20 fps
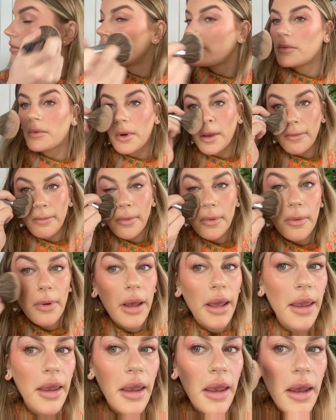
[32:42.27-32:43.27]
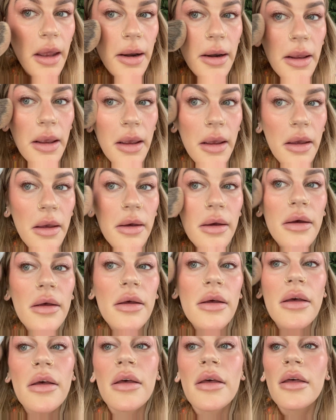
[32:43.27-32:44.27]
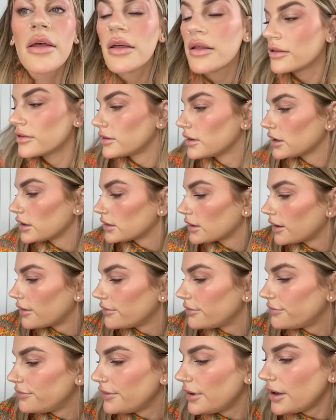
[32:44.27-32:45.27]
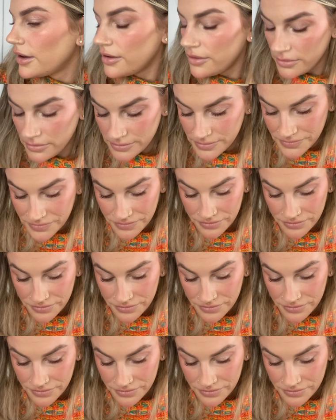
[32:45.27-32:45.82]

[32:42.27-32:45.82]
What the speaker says: wipe away anything that fell.